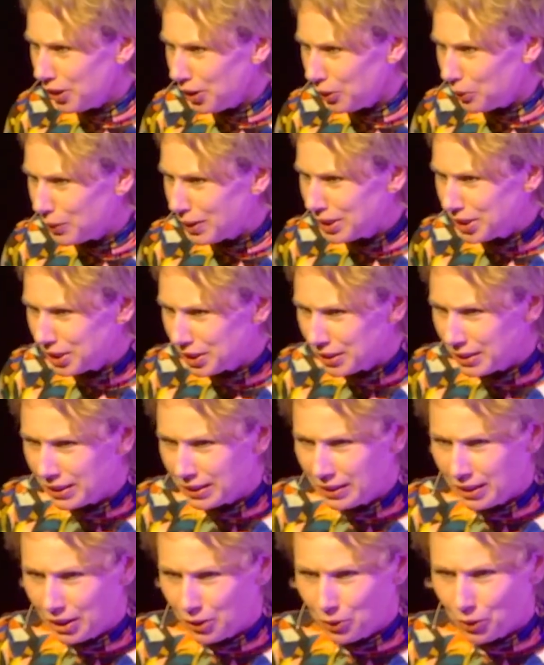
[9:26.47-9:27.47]
question
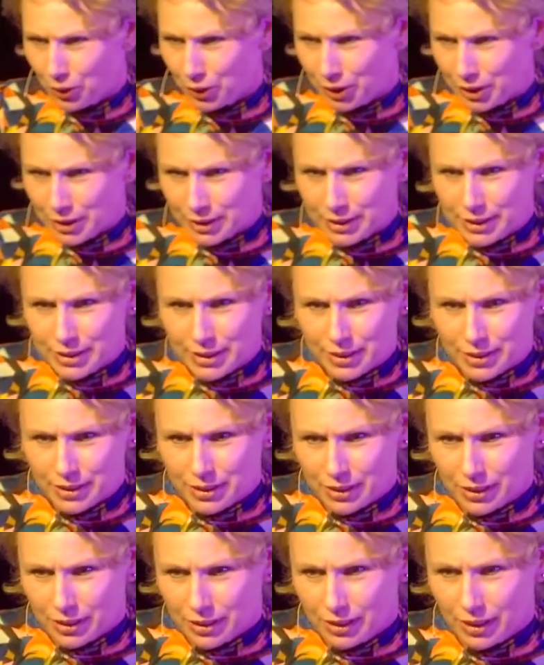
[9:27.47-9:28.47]
in the audience?
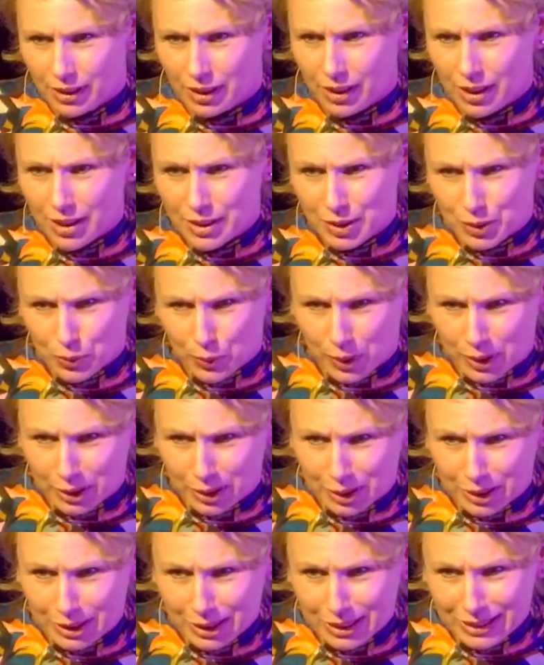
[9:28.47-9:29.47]
A last
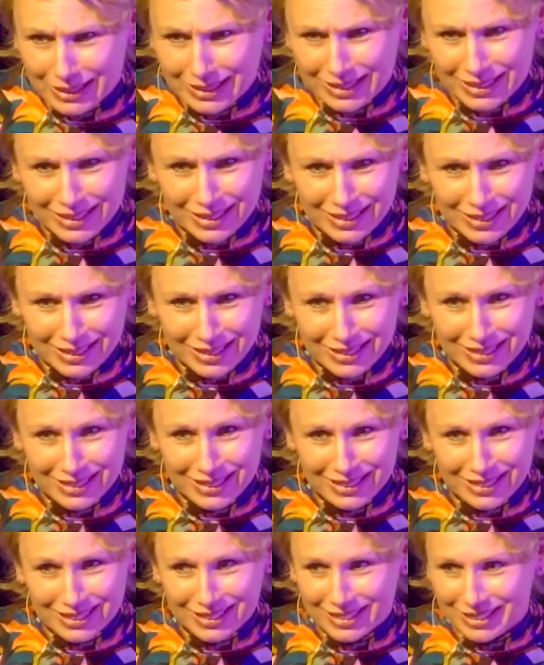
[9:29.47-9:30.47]
one?
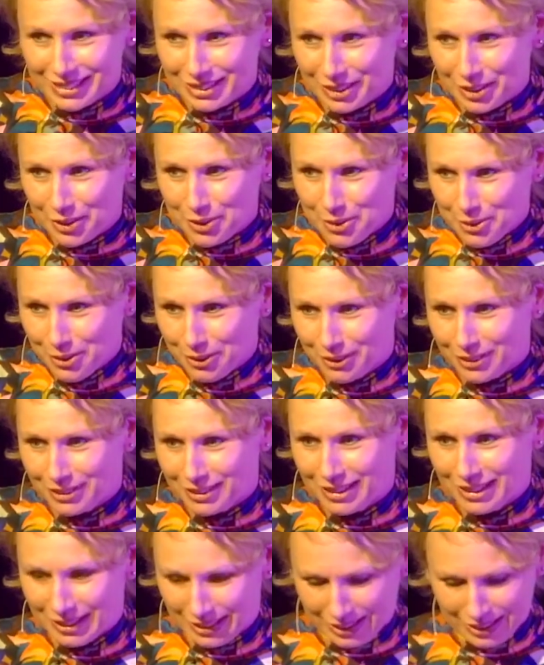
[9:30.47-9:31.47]
No?
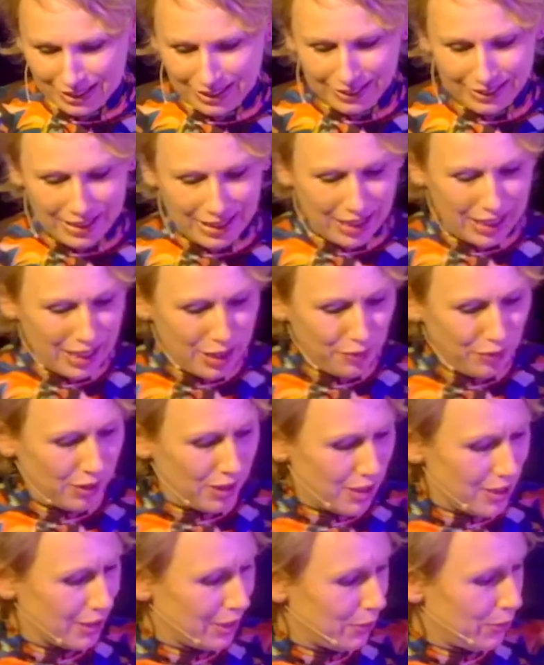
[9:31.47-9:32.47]
Then I have a
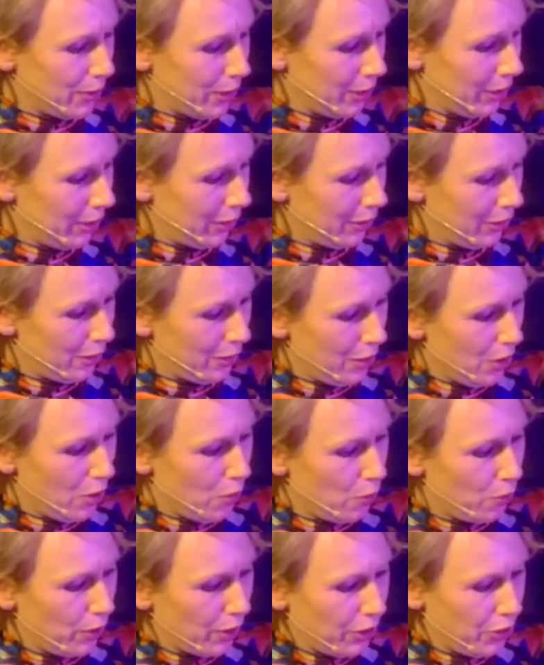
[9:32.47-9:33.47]
last one.
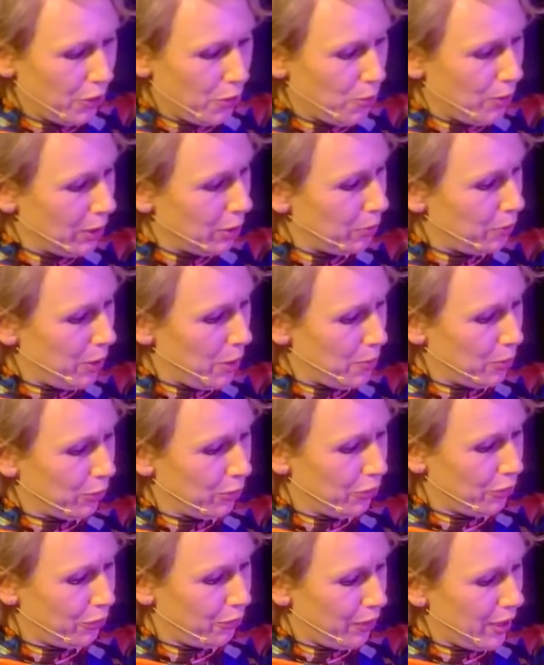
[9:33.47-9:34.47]
What do you want people
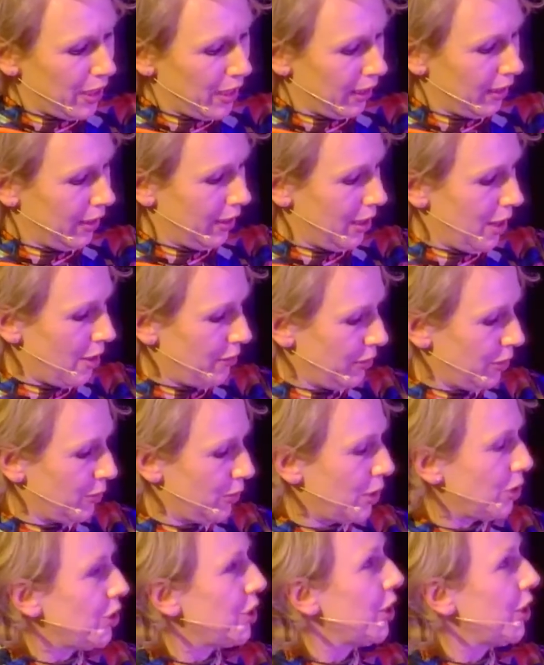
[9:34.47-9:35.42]
to think after watching